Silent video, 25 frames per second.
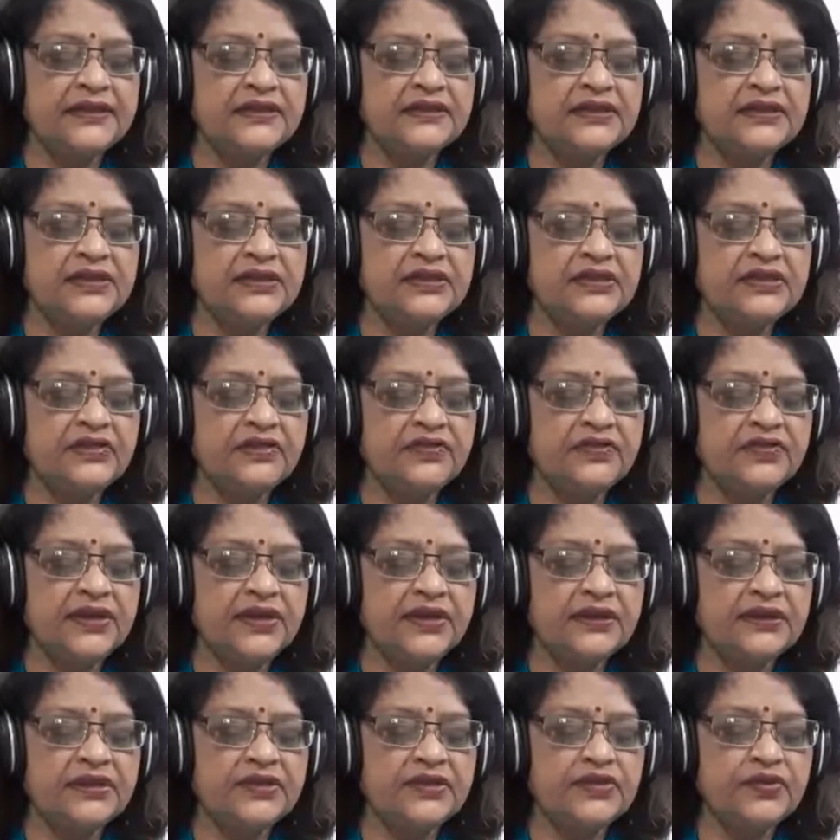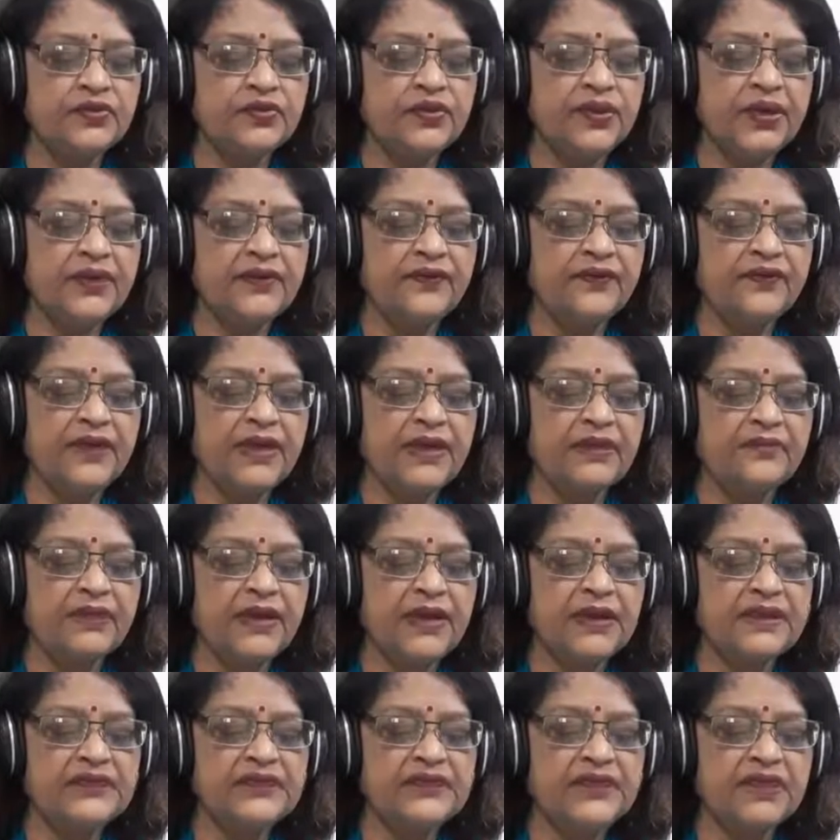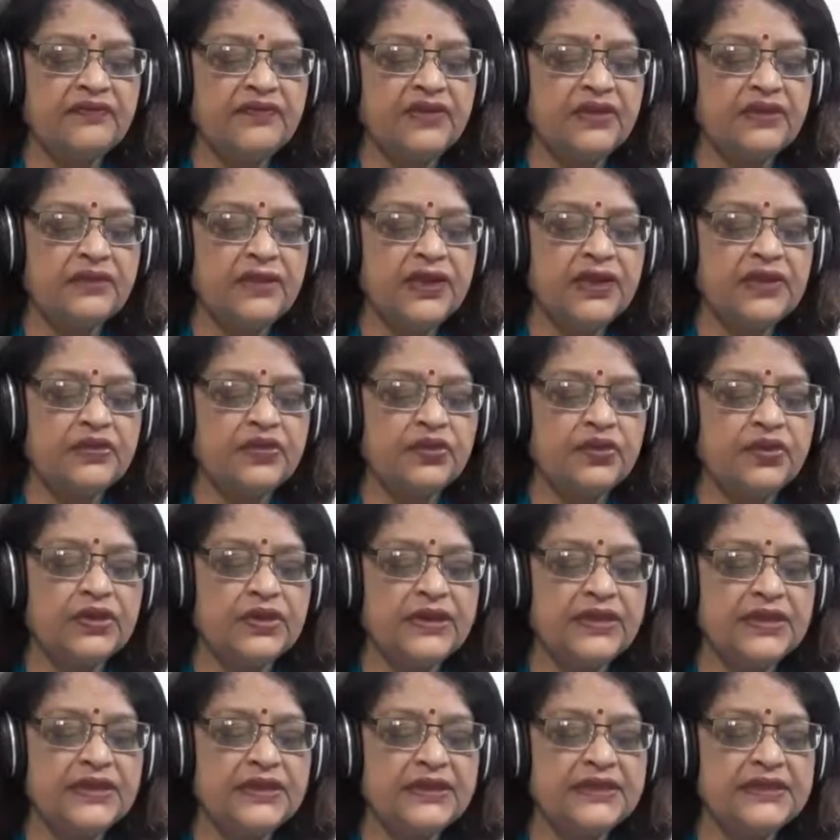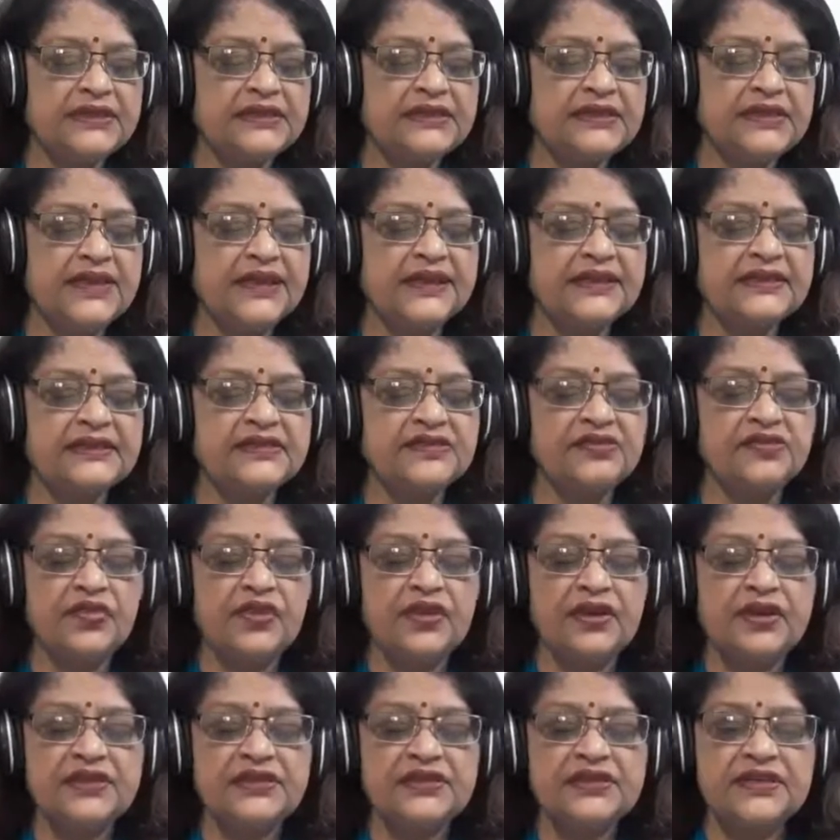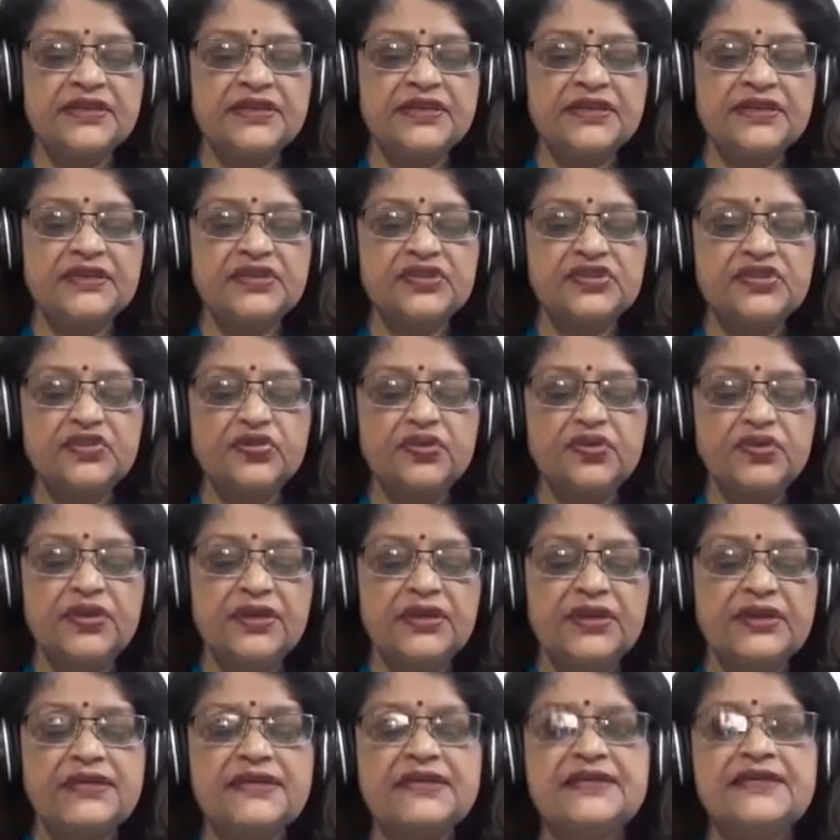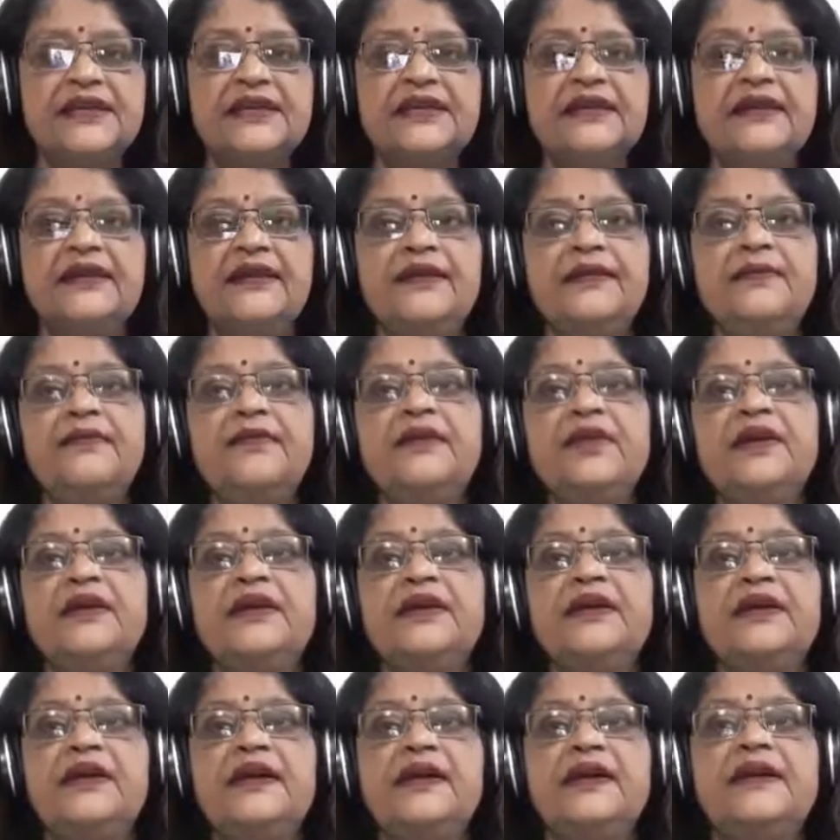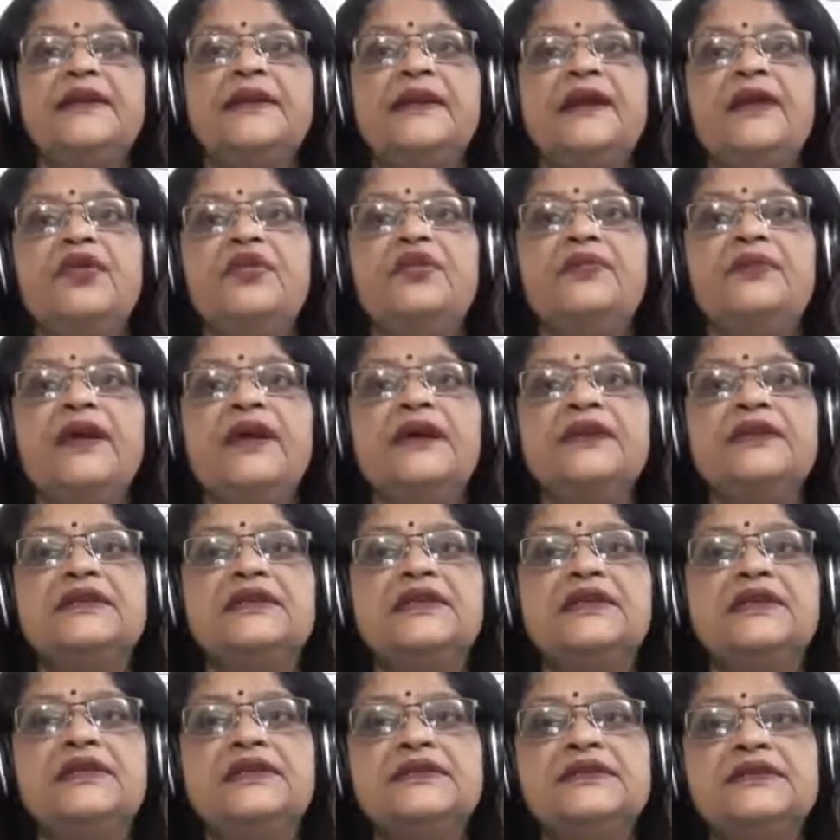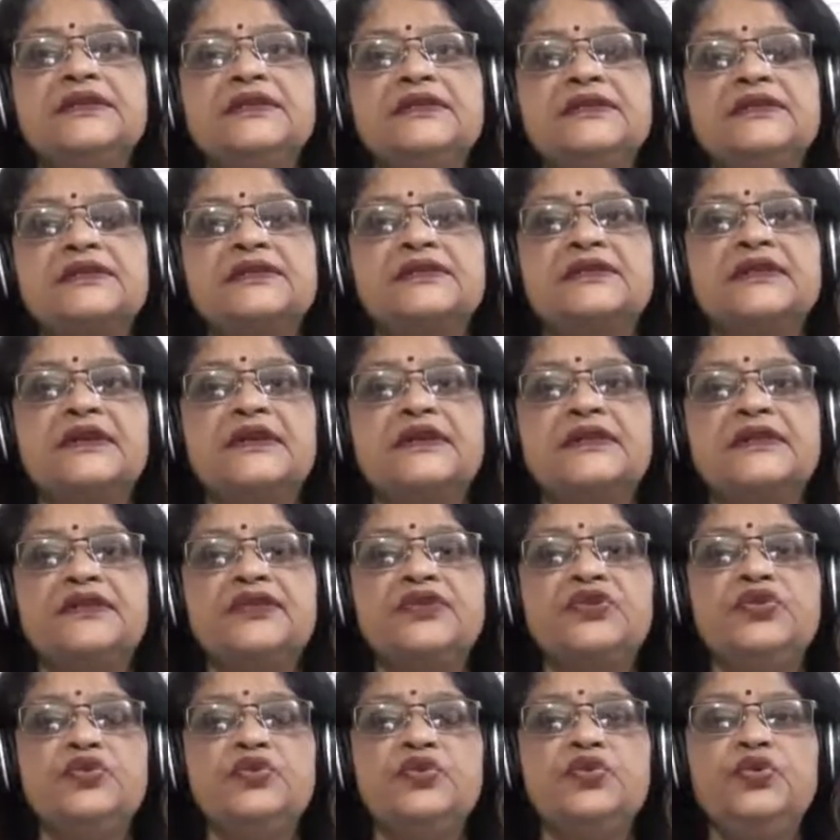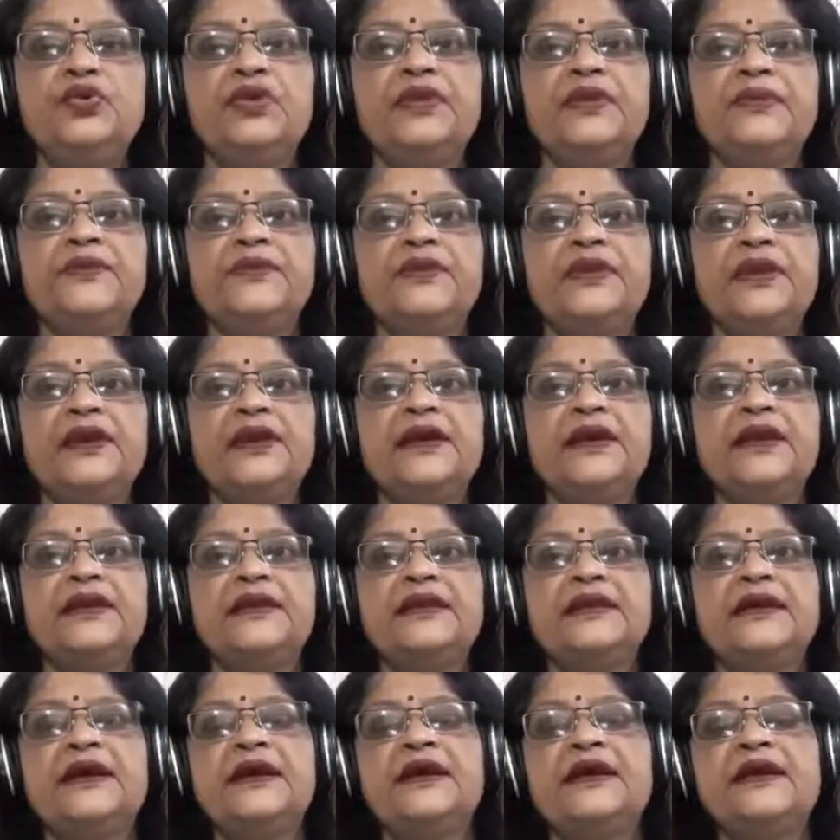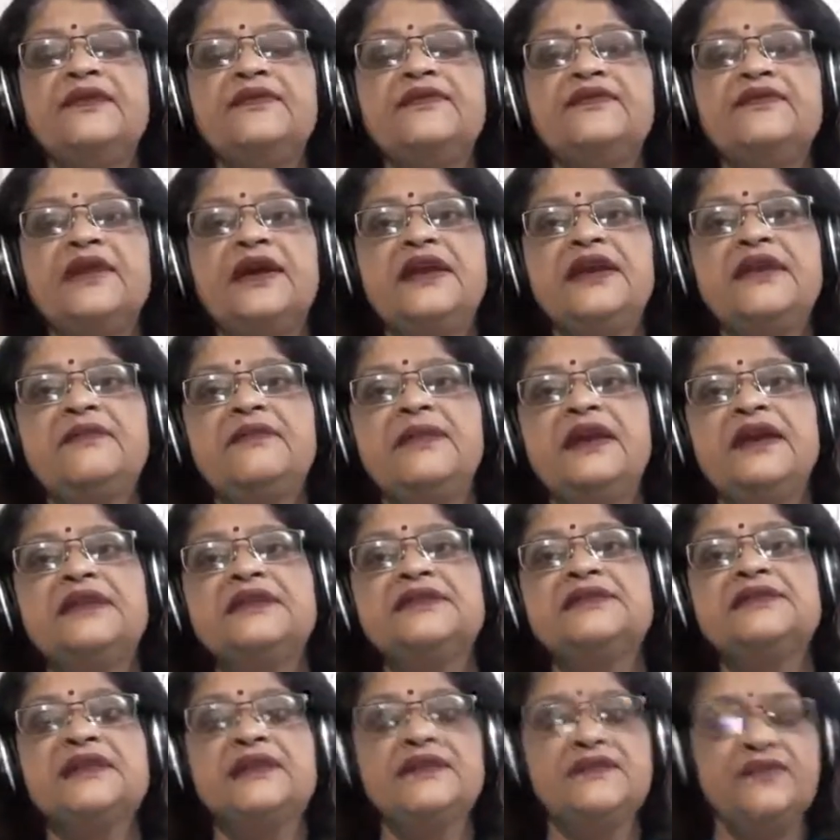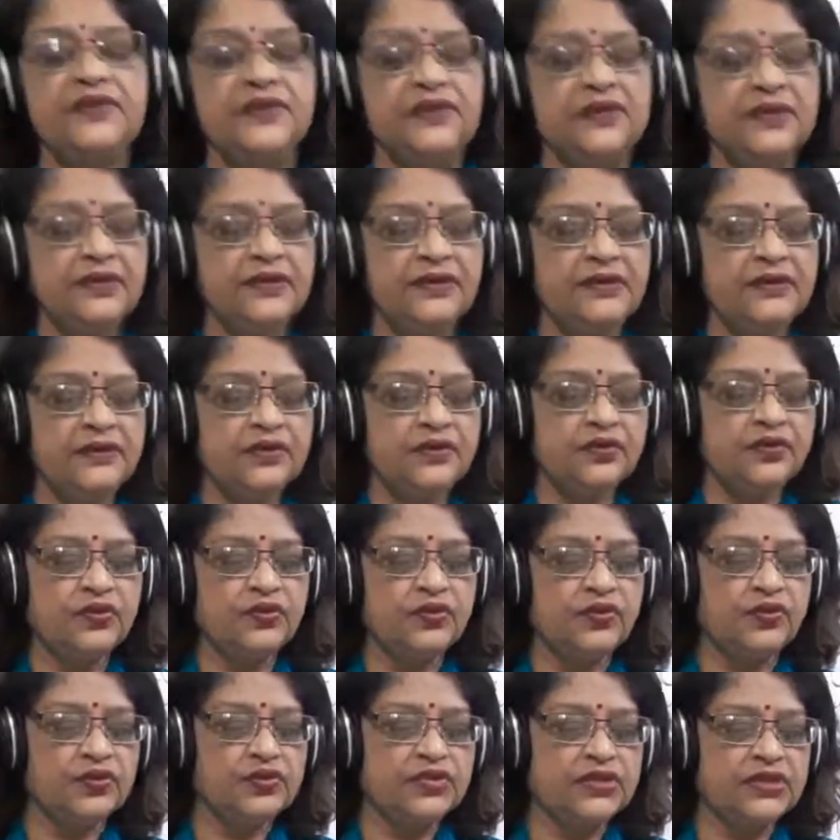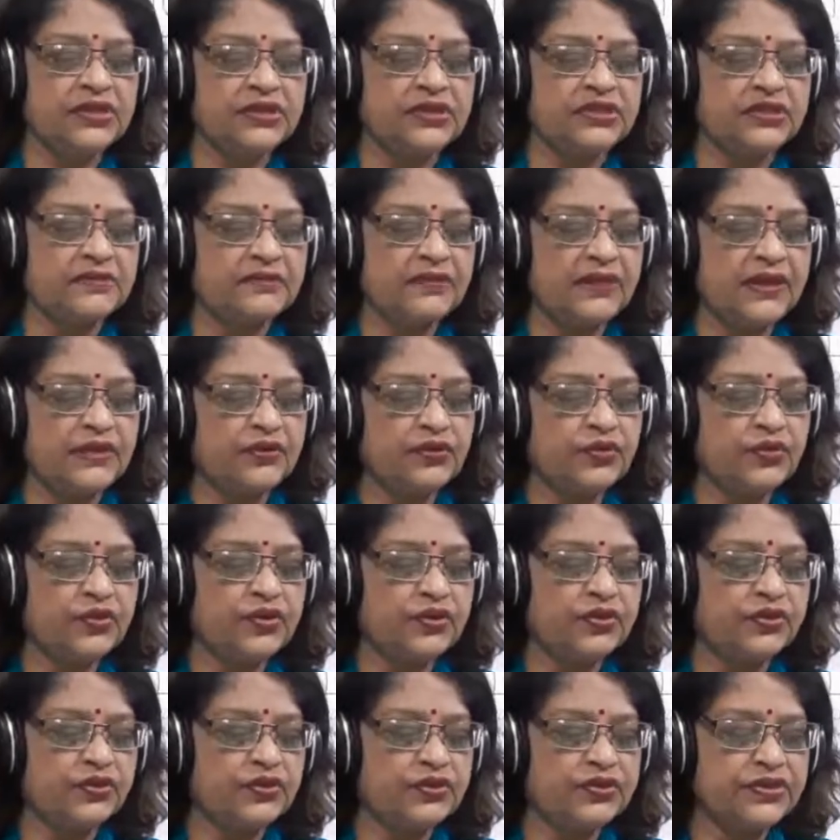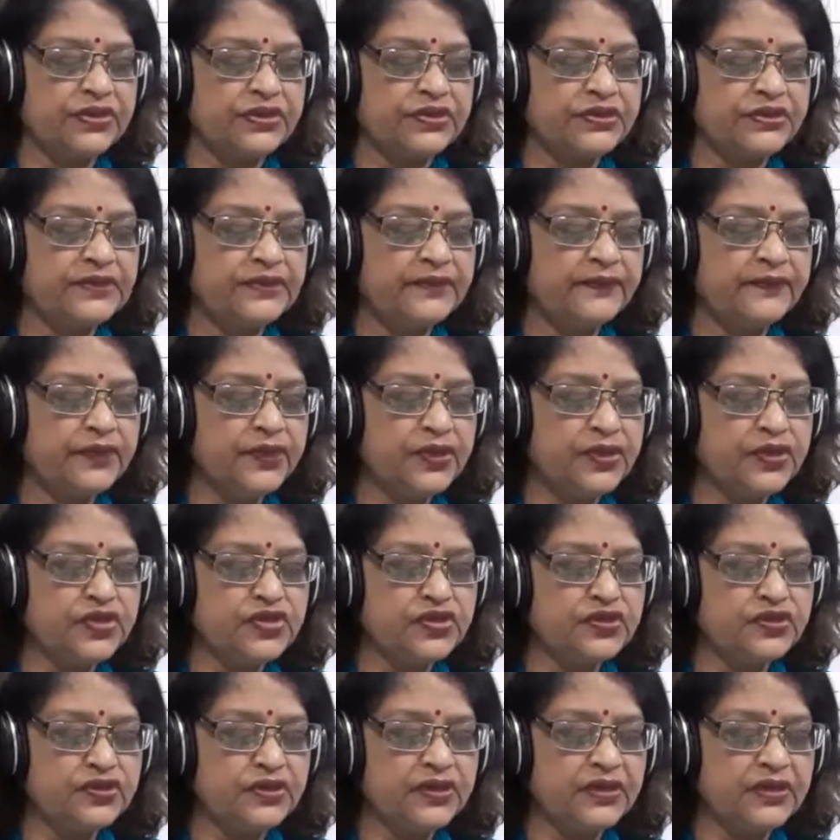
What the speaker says: age of 32 I find myself in my lonely Essex cottage. And he is telling him, and now my age is 32 and I find myself in the cottage, my own cottage. Intruder,